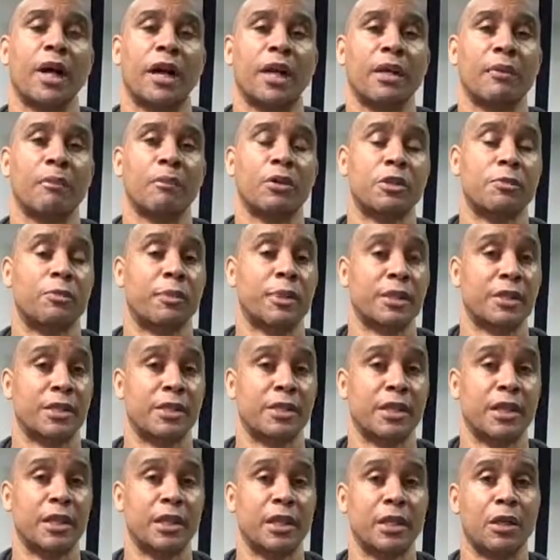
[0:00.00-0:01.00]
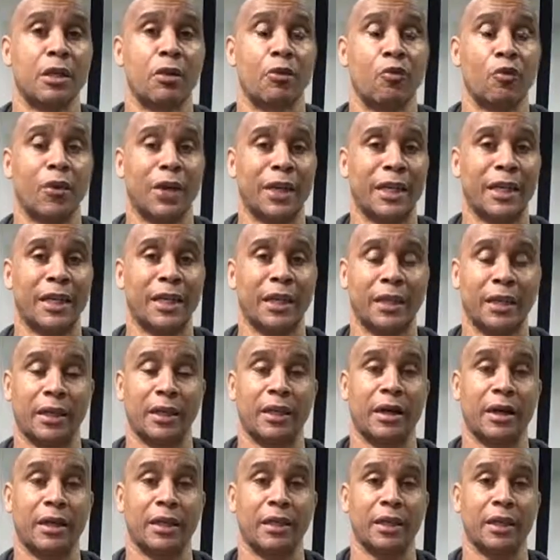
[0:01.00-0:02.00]
and it must be seen regularly,
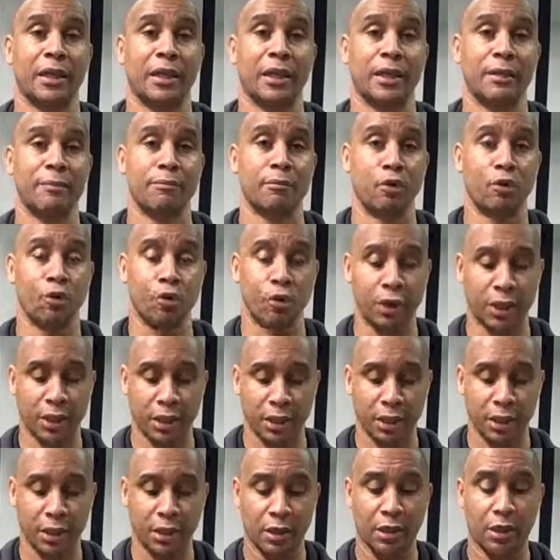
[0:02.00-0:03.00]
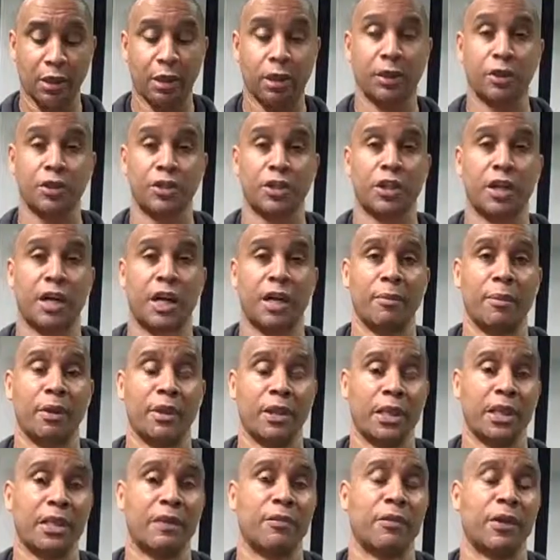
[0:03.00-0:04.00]
ideally morning, lunchtime
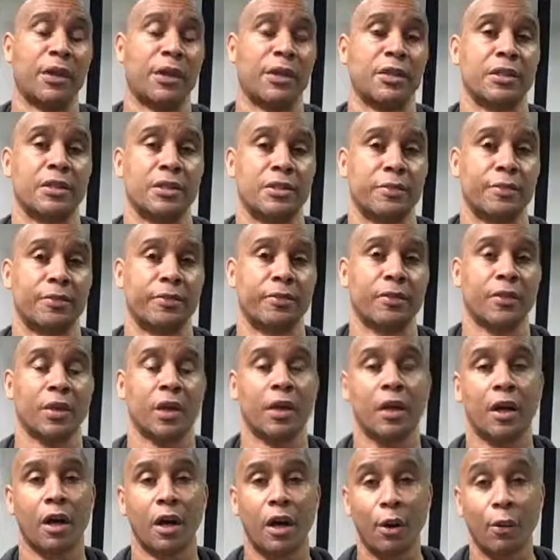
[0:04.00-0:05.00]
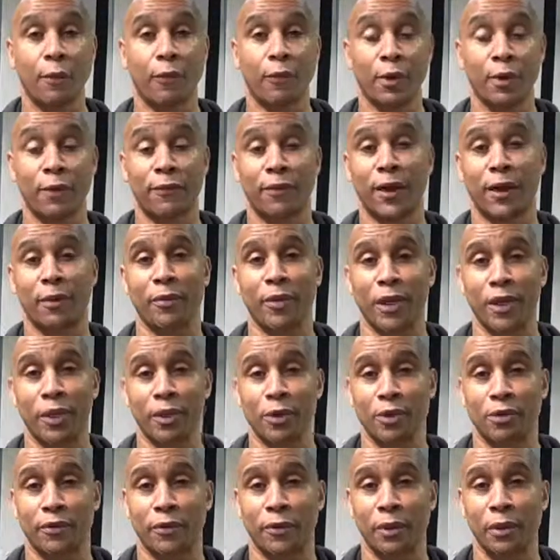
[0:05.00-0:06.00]
and evenings. Hopefully you found that
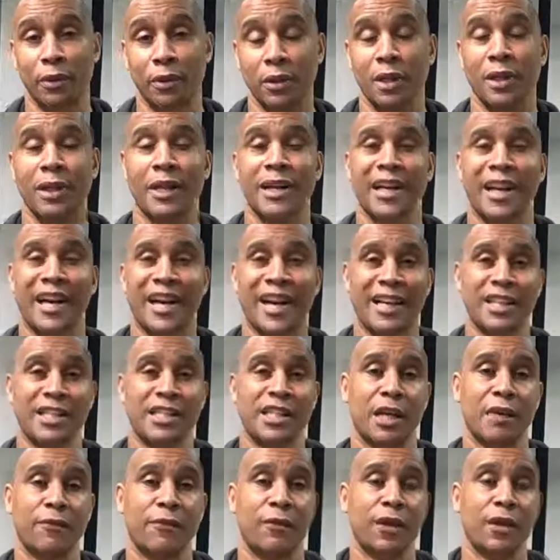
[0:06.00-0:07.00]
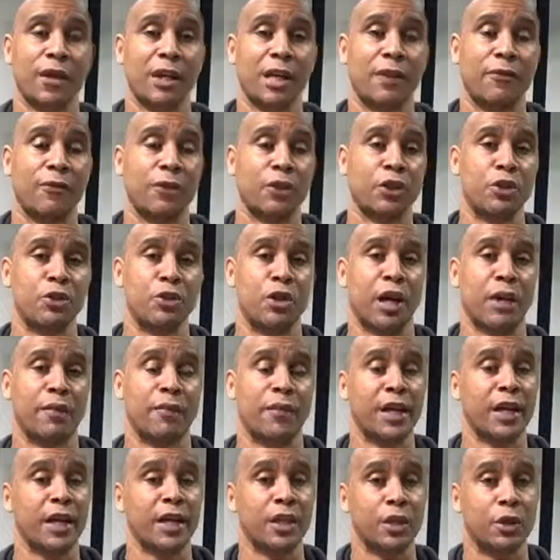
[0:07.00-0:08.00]
useful. As ever, if you do
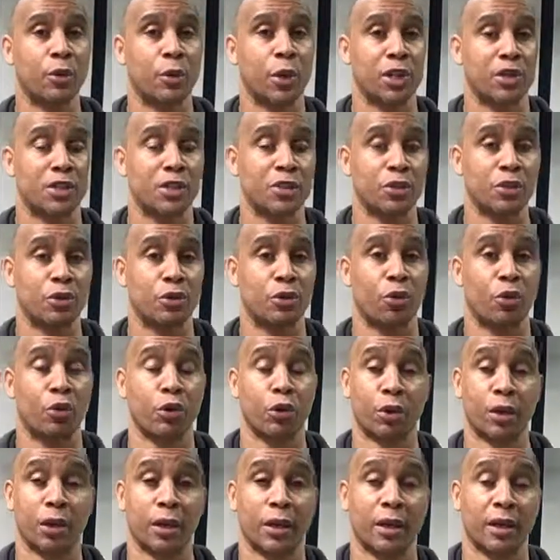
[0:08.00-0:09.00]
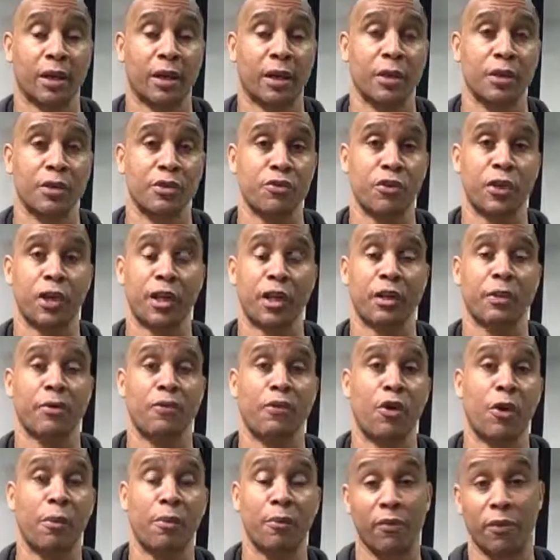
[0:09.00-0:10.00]
have any questions at all you'd like answering in the
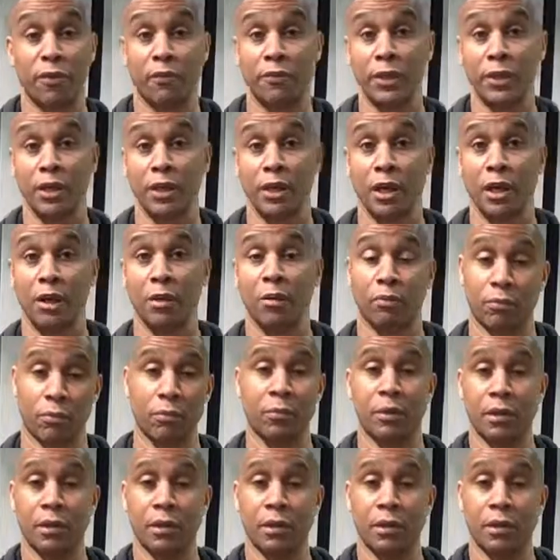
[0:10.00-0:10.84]
form of a video,